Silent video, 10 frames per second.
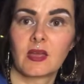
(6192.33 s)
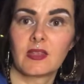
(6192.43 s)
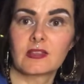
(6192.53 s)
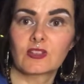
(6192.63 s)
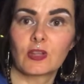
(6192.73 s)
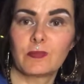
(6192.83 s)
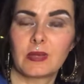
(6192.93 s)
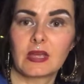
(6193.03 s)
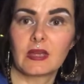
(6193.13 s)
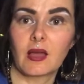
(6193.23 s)
This could
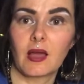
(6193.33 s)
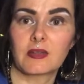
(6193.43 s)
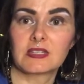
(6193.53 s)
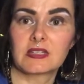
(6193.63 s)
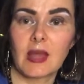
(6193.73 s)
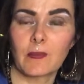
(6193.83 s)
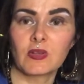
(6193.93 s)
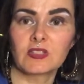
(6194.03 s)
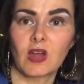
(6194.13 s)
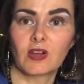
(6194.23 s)
be, the
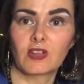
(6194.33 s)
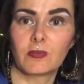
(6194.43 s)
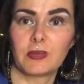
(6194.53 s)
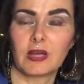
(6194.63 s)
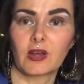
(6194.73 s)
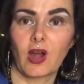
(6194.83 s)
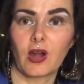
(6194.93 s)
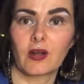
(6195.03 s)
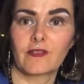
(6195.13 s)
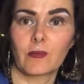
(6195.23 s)
Temperance card could be a card
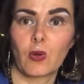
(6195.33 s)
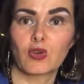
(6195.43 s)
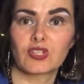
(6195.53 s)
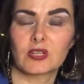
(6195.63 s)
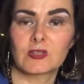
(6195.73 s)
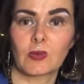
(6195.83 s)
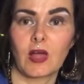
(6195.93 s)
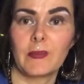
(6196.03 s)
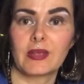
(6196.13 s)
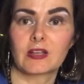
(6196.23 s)
of emotion as well,
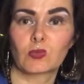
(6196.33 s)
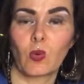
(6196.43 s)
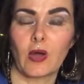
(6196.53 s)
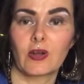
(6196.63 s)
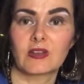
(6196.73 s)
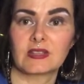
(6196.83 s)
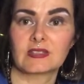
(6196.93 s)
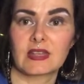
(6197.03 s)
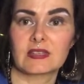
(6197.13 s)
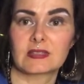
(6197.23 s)
because water, as I
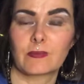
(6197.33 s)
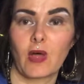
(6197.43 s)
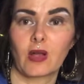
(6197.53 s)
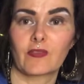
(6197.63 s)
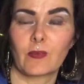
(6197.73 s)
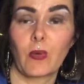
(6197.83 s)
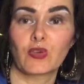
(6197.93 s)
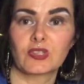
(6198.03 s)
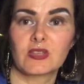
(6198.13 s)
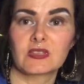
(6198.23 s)
said, is symbolic of
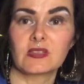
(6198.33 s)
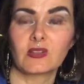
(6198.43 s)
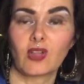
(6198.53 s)
emotion. This is a